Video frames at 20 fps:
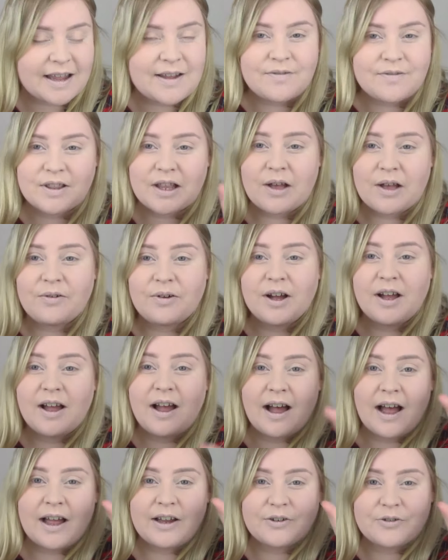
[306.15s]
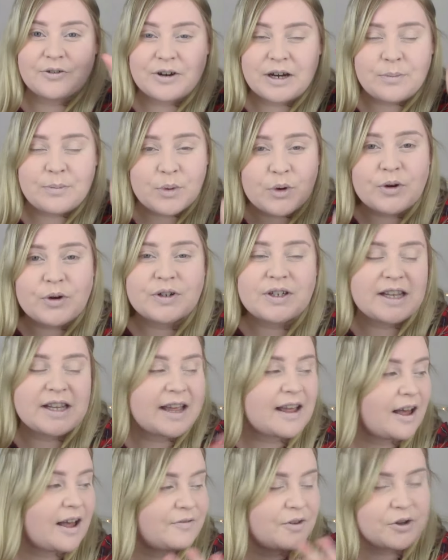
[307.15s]
Even though I'd already bought
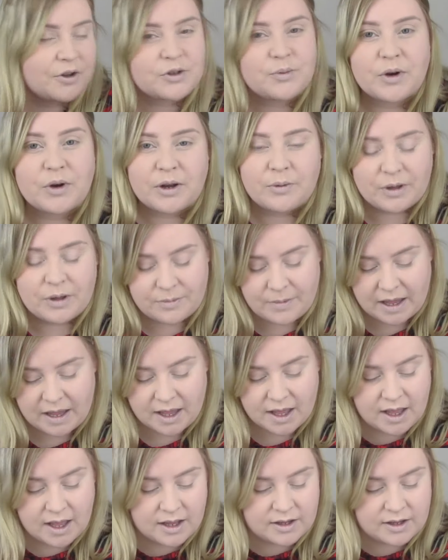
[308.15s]
it, I forgot to bring it with me.